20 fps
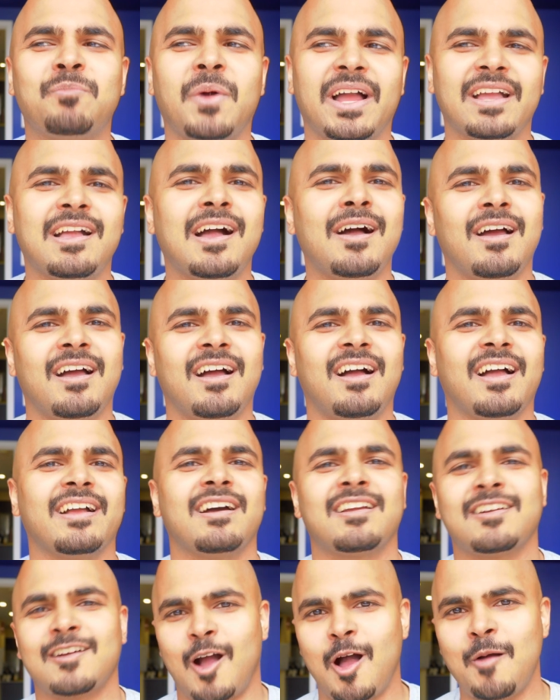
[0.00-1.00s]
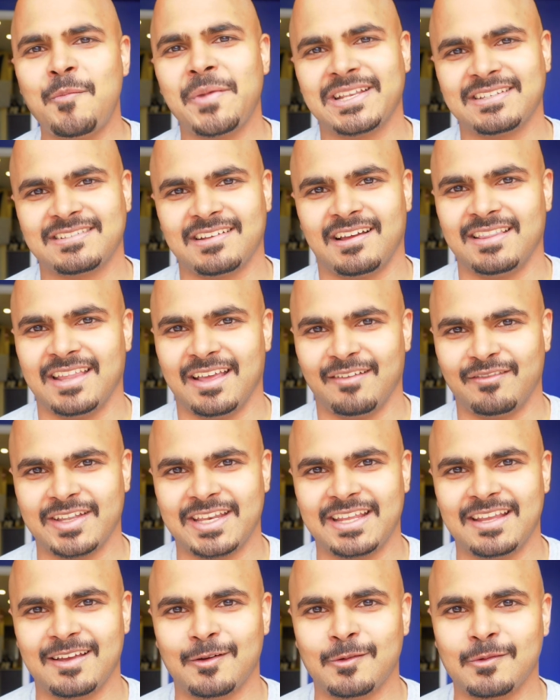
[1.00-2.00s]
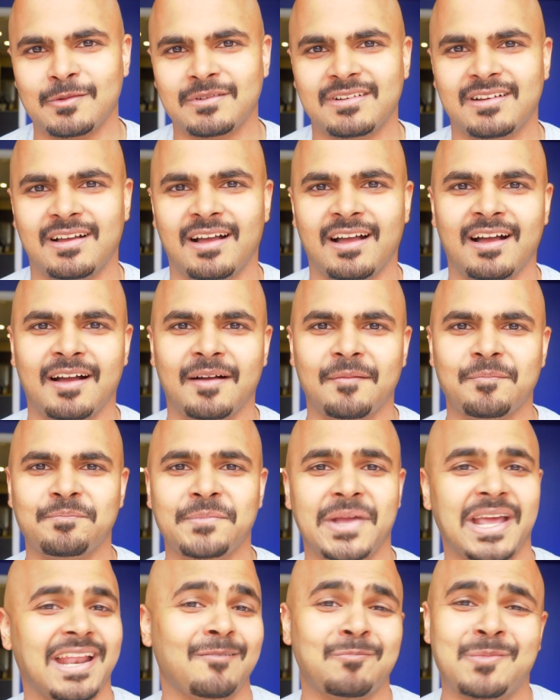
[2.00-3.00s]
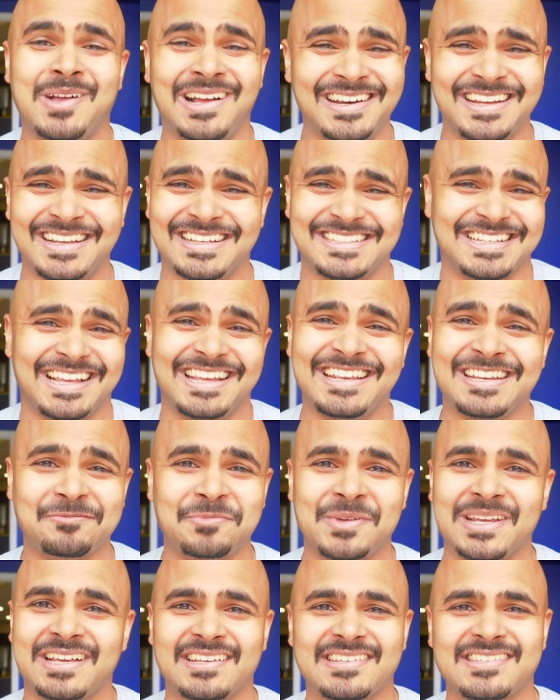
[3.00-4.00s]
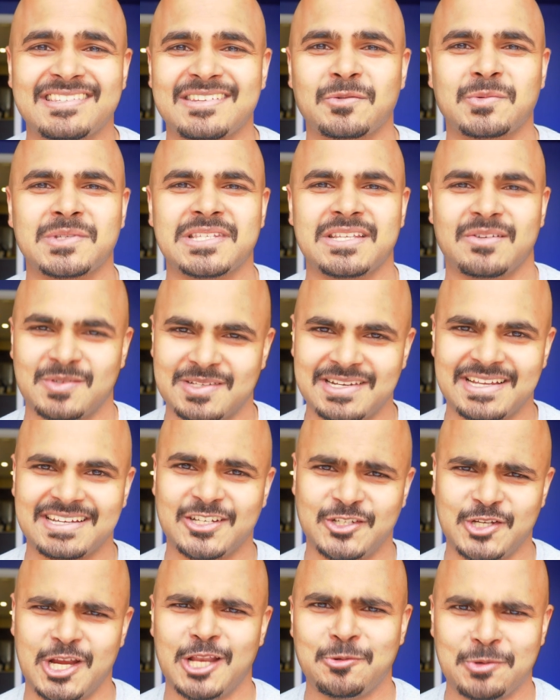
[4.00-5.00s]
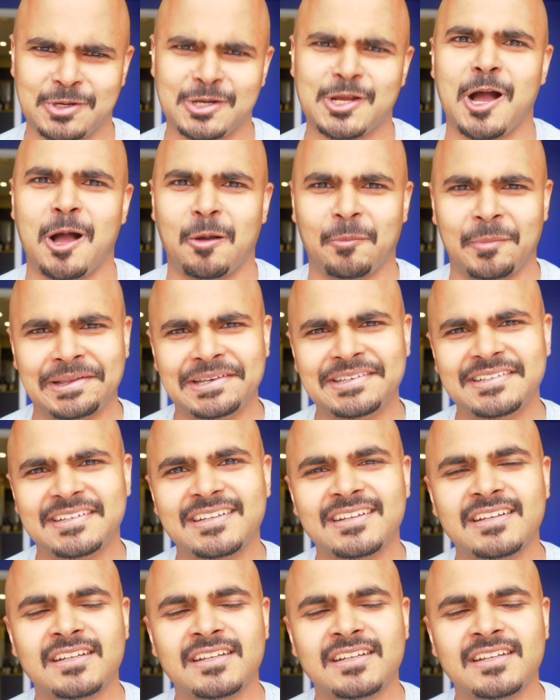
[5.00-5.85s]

got a comment on that video, and I'm kind of excited because it was like a genuine comment,